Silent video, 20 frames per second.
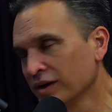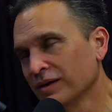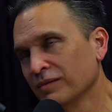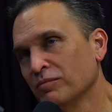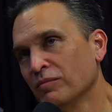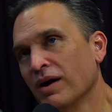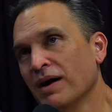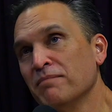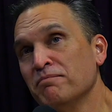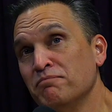
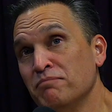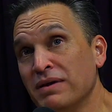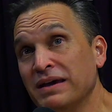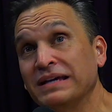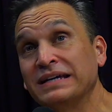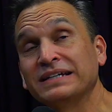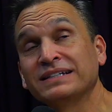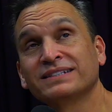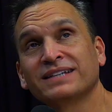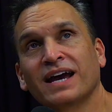My
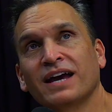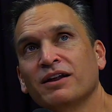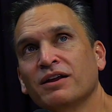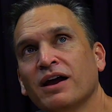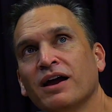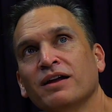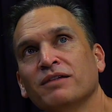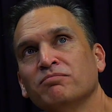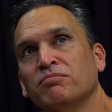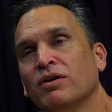biggest,
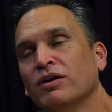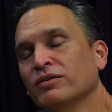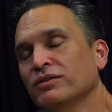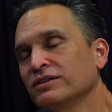bro.